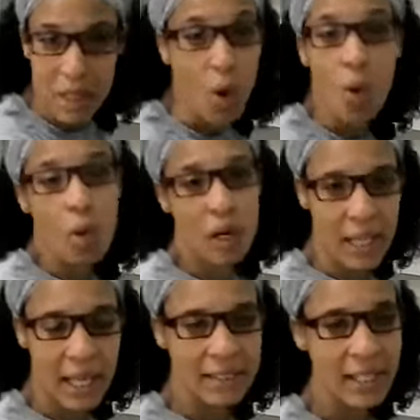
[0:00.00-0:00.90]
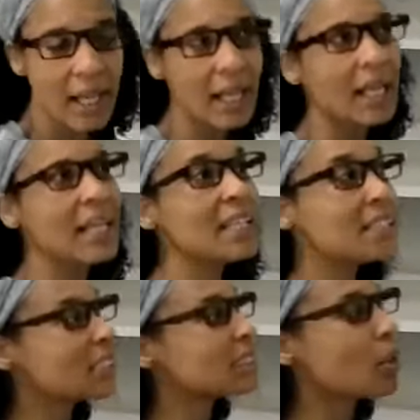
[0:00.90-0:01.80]
the whole class.
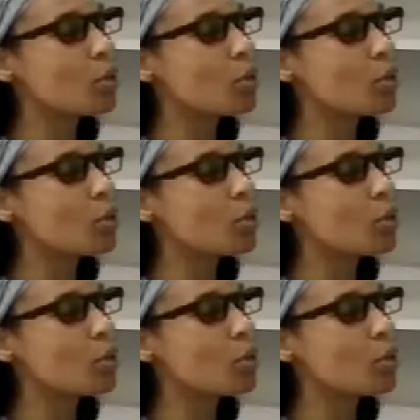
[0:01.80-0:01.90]
It's just